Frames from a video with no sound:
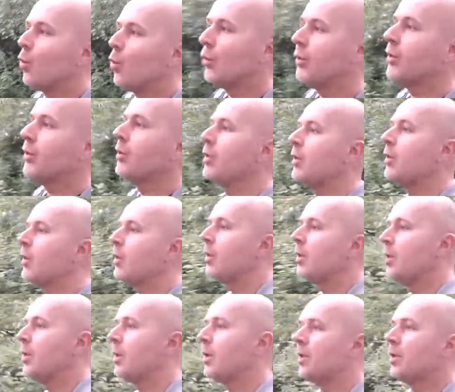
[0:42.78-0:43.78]
the wood.
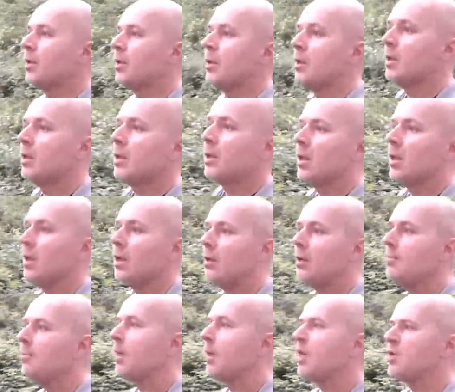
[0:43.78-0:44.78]

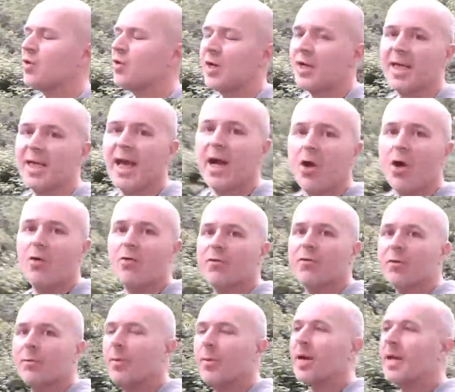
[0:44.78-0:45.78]
Um, try to get
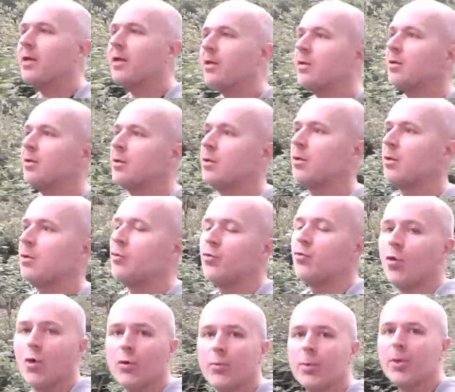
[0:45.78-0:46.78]
off the main
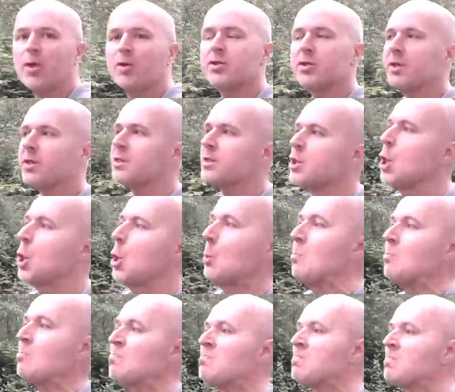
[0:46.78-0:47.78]
run because there
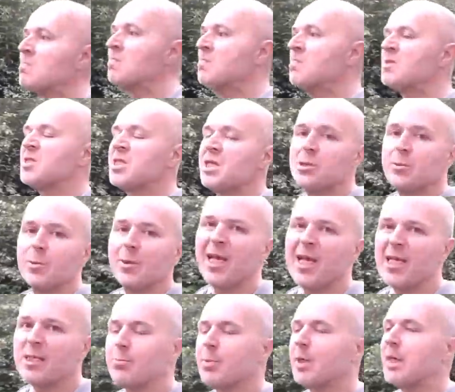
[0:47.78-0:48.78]
seems to
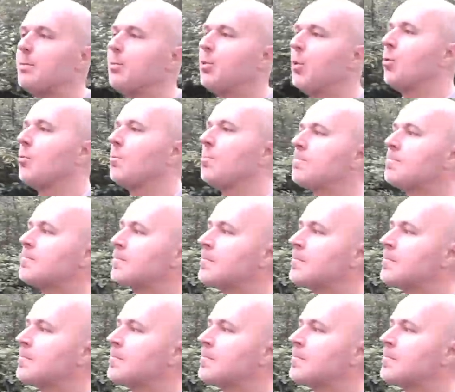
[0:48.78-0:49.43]
be less people